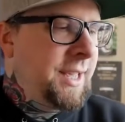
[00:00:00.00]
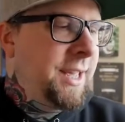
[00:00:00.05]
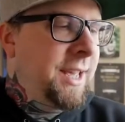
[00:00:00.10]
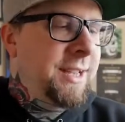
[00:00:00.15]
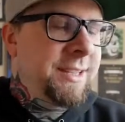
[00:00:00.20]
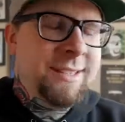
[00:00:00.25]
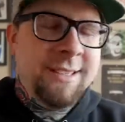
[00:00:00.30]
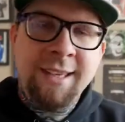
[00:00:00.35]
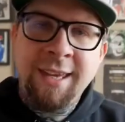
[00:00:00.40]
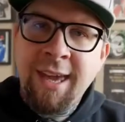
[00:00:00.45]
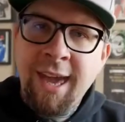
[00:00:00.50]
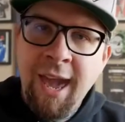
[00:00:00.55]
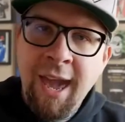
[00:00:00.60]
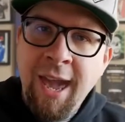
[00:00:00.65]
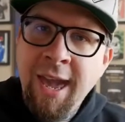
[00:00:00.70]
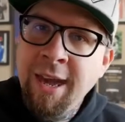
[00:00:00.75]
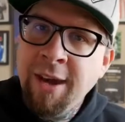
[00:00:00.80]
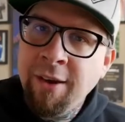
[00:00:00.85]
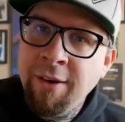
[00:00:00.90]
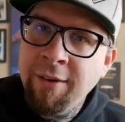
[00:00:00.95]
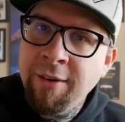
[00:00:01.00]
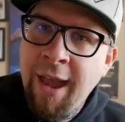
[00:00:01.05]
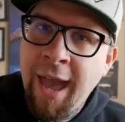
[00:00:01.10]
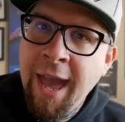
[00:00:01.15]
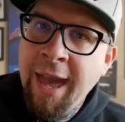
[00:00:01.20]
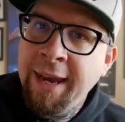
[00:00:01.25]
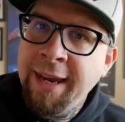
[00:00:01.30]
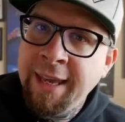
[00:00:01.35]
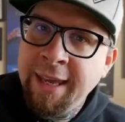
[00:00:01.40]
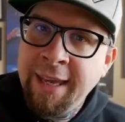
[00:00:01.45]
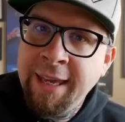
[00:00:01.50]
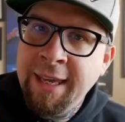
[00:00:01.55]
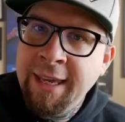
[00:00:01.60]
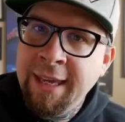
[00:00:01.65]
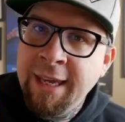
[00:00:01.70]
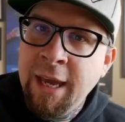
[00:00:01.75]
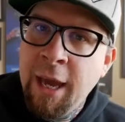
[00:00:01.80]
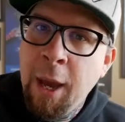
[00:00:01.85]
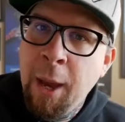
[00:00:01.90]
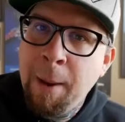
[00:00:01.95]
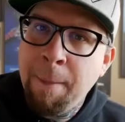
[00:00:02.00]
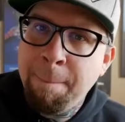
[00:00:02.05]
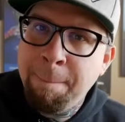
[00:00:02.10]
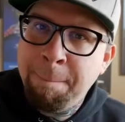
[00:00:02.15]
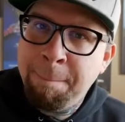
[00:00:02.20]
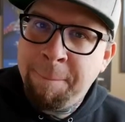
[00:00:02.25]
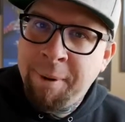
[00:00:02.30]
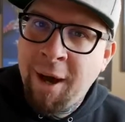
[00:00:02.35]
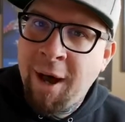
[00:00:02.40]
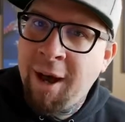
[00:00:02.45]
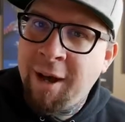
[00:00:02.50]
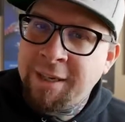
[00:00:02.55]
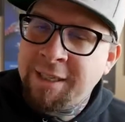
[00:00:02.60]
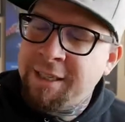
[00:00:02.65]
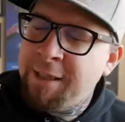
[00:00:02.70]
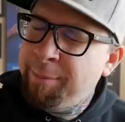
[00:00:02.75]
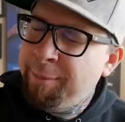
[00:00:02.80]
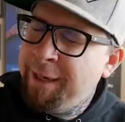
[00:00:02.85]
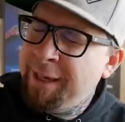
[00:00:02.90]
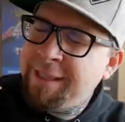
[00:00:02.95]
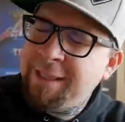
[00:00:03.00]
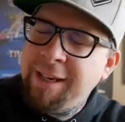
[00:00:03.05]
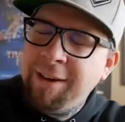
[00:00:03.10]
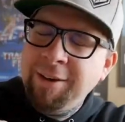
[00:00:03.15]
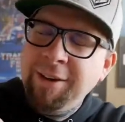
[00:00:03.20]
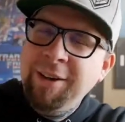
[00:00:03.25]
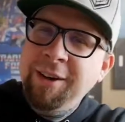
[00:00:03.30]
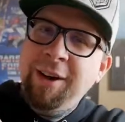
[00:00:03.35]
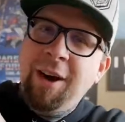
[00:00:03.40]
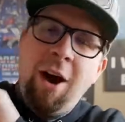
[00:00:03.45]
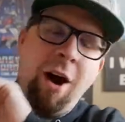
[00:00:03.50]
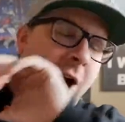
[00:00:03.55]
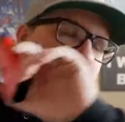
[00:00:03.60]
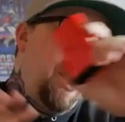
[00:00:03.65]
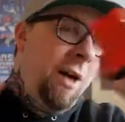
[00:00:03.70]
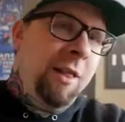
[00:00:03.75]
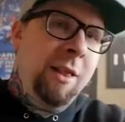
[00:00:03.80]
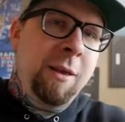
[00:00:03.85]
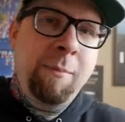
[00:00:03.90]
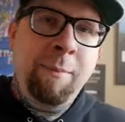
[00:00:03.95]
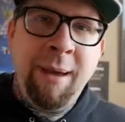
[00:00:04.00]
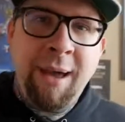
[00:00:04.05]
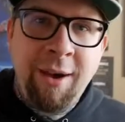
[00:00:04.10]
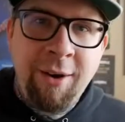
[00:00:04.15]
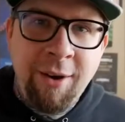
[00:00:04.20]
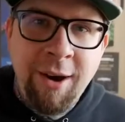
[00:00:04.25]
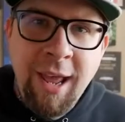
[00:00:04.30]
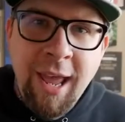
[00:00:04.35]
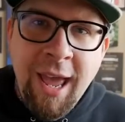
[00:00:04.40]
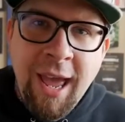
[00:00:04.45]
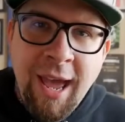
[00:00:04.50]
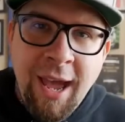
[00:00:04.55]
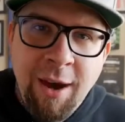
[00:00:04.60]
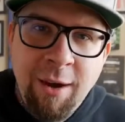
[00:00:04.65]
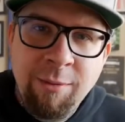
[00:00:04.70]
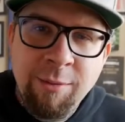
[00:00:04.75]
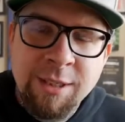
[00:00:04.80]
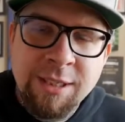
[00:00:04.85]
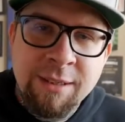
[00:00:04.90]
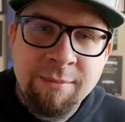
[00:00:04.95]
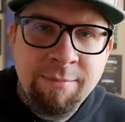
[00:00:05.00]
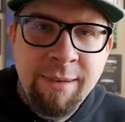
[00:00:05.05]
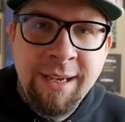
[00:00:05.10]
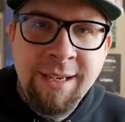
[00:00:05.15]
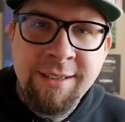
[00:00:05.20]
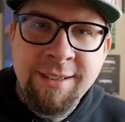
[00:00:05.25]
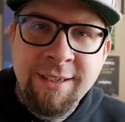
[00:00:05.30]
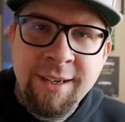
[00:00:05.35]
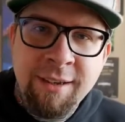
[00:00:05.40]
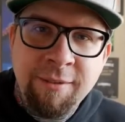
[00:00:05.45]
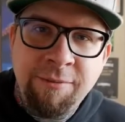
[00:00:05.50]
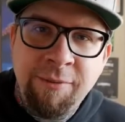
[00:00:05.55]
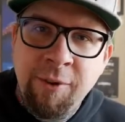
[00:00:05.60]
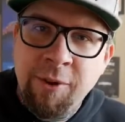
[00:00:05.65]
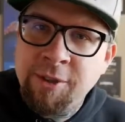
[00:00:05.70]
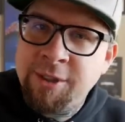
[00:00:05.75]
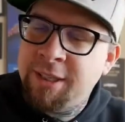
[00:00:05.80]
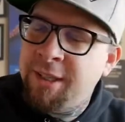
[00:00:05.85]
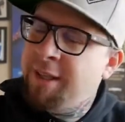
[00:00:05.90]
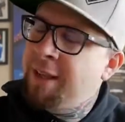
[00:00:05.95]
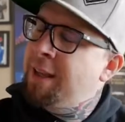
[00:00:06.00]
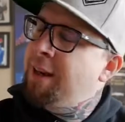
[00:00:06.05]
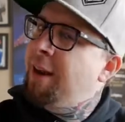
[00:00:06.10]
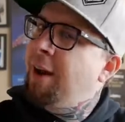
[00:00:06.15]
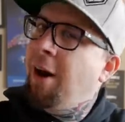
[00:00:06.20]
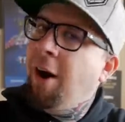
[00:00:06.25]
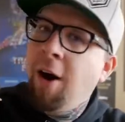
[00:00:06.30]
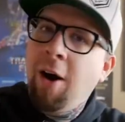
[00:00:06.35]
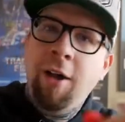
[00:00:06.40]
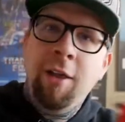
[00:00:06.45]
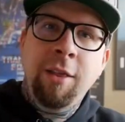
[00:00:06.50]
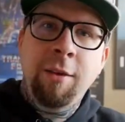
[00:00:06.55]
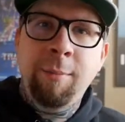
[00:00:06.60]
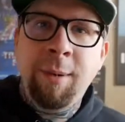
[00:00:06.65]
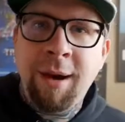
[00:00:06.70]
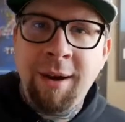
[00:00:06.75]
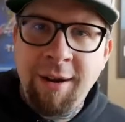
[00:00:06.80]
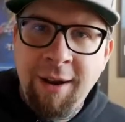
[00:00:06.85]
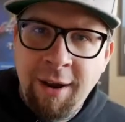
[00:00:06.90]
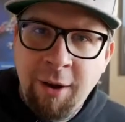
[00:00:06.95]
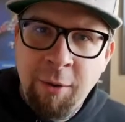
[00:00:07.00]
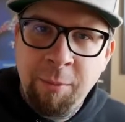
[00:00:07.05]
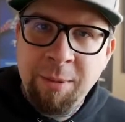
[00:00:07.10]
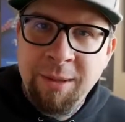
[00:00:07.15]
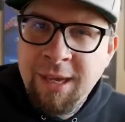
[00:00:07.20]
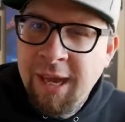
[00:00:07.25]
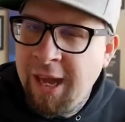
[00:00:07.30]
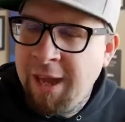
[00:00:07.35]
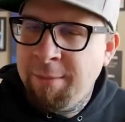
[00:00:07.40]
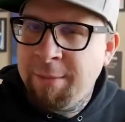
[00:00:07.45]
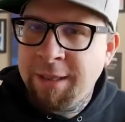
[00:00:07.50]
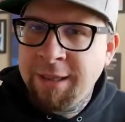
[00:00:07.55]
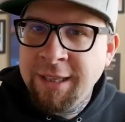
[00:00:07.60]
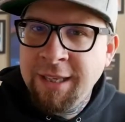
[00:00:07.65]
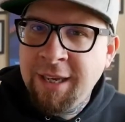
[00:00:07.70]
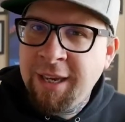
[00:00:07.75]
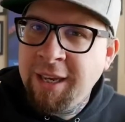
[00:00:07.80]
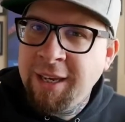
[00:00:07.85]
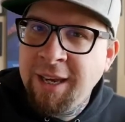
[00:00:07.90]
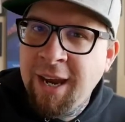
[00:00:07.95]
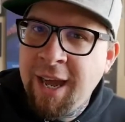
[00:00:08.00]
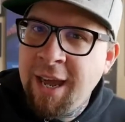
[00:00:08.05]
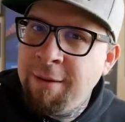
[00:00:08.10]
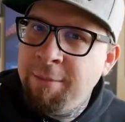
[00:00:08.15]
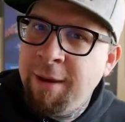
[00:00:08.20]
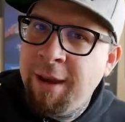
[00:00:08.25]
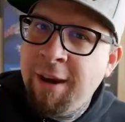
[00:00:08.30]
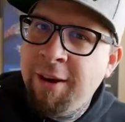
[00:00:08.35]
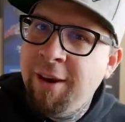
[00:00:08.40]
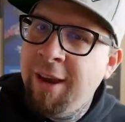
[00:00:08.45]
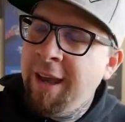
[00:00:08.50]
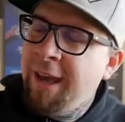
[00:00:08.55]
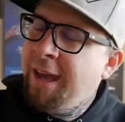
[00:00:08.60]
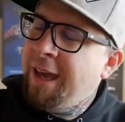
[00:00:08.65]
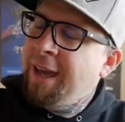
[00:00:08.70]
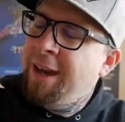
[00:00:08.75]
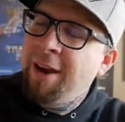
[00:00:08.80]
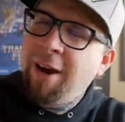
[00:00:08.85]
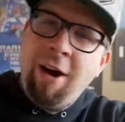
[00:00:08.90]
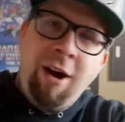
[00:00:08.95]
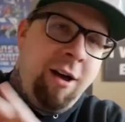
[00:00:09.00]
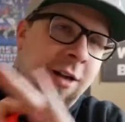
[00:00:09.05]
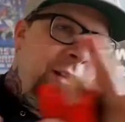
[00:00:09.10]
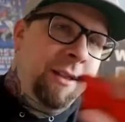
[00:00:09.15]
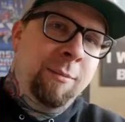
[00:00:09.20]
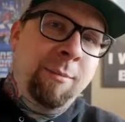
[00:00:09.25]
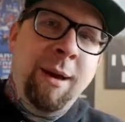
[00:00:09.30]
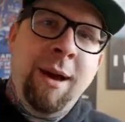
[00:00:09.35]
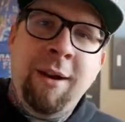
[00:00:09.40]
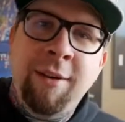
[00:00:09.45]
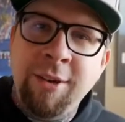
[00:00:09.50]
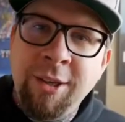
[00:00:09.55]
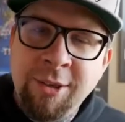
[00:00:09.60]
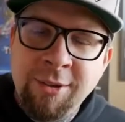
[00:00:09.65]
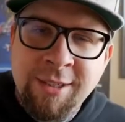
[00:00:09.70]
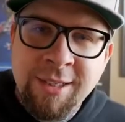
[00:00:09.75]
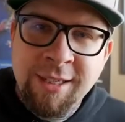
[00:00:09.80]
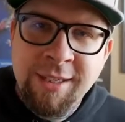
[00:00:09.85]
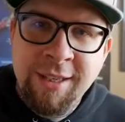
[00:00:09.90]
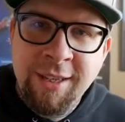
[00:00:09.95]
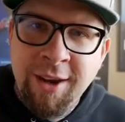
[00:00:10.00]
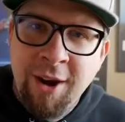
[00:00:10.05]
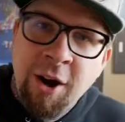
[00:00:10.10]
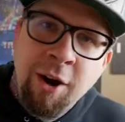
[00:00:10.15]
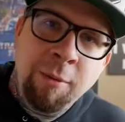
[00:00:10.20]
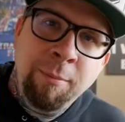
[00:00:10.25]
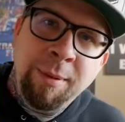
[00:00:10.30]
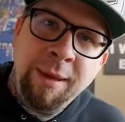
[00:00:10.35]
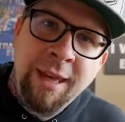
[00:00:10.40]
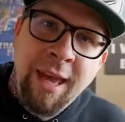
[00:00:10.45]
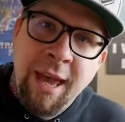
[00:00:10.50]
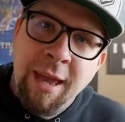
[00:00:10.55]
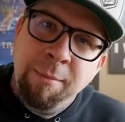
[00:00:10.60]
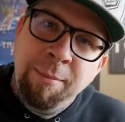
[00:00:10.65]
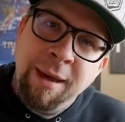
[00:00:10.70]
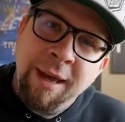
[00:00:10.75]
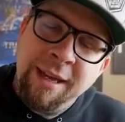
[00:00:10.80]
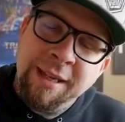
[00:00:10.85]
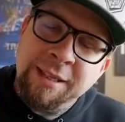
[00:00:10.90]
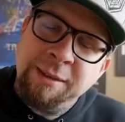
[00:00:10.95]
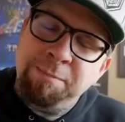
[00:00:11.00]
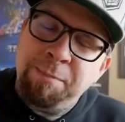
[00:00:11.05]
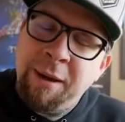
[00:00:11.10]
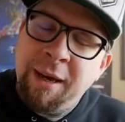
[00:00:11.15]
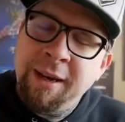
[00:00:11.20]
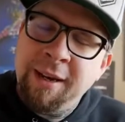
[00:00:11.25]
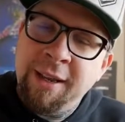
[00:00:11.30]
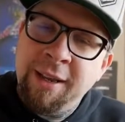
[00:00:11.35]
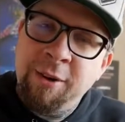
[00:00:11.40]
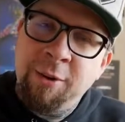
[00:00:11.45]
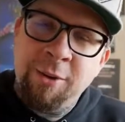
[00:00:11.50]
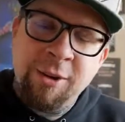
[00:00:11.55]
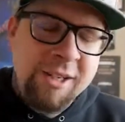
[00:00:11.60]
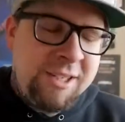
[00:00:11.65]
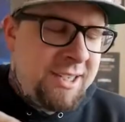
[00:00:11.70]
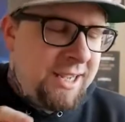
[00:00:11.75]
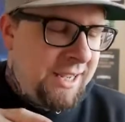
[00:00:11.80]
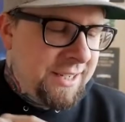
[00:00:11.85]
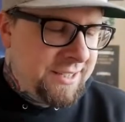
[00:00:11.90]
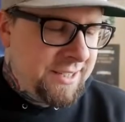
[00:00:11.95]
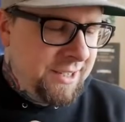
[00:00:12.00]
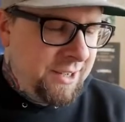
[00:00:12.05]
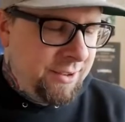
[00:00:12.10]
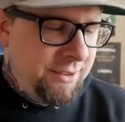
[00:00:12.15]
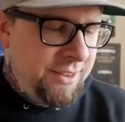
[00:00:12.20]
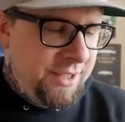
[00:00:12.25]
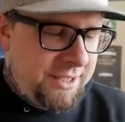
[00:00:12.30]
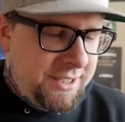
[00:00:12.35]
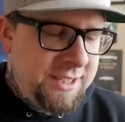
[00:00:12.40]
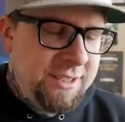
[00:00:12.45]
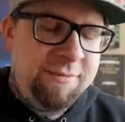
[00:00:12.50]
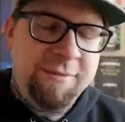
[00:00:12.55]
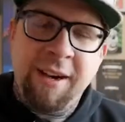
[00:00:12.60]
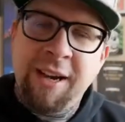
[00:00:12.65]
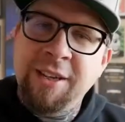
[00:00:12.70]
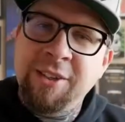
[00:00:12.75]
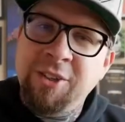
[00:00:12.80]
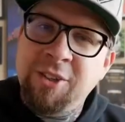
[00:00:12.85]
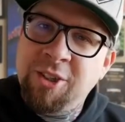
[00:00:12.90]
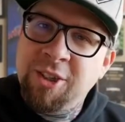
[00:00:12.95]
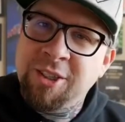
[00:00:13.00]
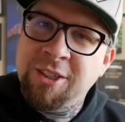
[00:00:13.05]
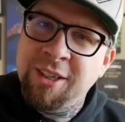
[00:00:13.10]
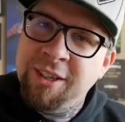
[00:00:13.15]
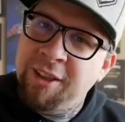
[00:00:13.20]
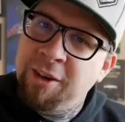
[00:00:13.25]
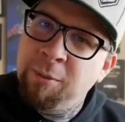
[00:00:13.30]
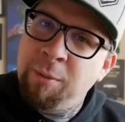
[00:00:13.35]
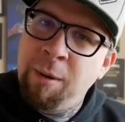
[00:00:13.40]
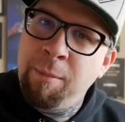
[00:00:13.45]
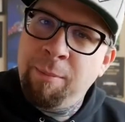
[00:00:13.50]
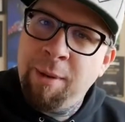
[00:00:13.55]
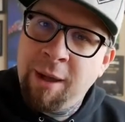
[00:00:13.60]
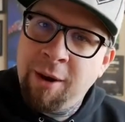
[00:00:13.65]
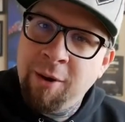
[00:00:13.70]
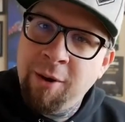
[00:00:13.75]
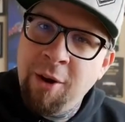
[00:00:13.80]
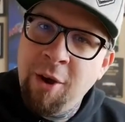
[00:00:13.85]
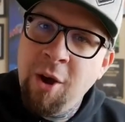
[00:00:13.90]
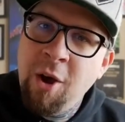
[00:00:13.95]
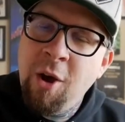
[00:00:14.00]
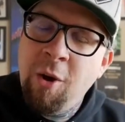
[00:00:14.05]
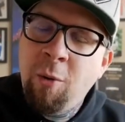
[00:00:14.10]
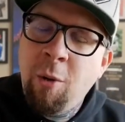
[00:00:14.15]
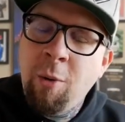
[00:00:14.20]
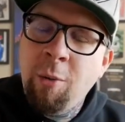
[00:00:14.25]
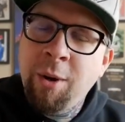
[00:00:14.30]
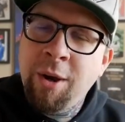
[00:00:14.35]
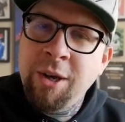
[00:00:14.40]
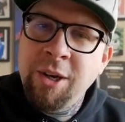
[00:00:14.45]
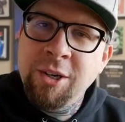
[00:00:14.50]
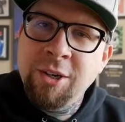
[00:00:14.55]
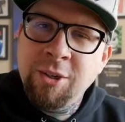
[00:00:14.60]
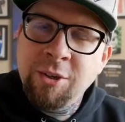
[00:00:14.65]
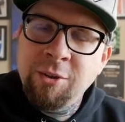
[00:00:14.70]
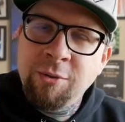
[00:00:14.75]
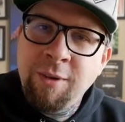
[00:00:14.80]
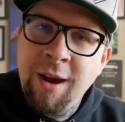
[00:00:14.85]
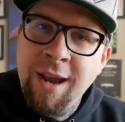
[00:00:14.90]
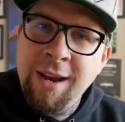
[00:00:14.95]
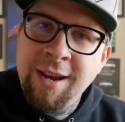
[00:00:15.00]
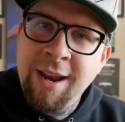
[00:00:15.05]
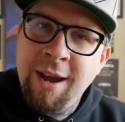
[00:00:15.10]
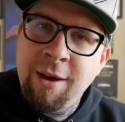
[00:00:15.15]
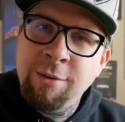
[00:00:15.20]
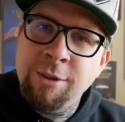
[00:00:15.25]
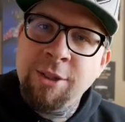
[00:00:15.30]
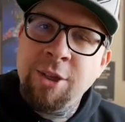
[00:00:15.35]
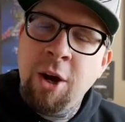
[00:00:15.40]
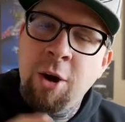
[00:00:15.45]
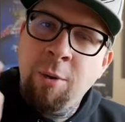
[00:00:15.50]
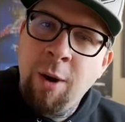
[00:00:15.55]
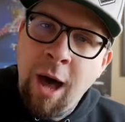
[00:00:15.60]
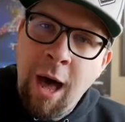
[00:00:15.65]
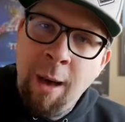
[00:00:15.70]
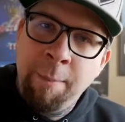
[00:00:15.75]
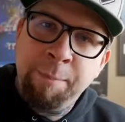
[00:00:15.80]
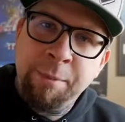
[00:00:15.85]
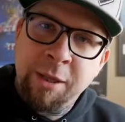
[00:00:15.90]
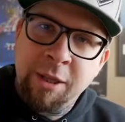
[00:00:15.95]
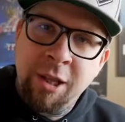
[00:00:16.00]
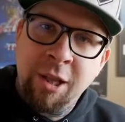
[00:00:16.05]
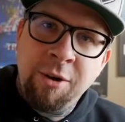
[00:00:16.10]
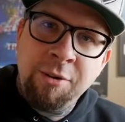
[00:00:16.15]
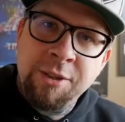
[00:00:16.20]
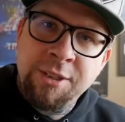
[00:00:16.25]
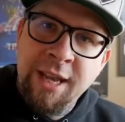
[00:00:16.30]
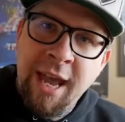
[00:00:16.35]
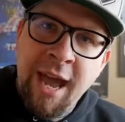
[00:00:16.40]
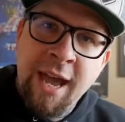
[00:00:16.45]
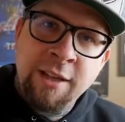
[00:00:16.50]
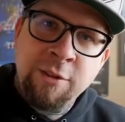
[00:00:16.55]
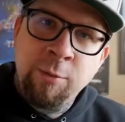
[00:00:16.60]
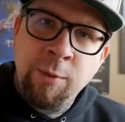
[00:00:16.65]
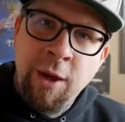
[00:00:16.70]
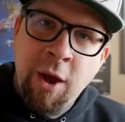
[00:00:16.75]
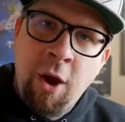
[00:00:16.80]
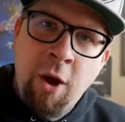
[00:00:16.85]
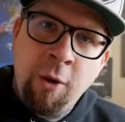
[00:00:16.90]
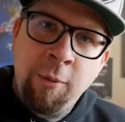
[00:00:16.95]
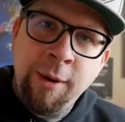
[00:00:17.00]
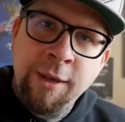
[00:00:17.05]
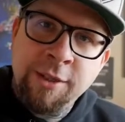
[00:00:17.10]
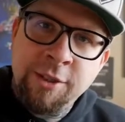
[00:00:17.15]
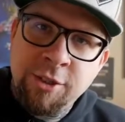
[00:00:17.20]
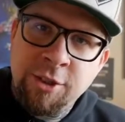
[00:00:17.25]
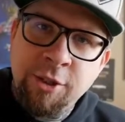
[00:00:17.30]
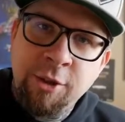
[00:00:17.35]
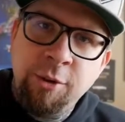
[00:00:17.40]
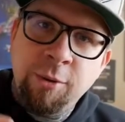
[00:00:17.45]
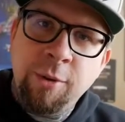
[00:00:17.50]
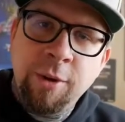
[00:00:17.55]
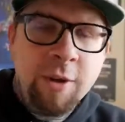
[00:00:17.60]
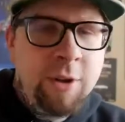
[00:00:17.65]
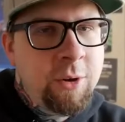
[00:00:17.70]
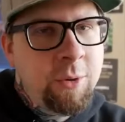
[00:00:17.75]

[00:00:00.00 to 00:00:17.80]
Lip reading: It's the Kanger NEBox. I'm going to tell you all about how it was amazing at first, and then all about how it became a leaky nightmare, and all about using the RBA Base. But in order to get to know this device just a little bit better, what we're going to do right now is go up close, as we always do.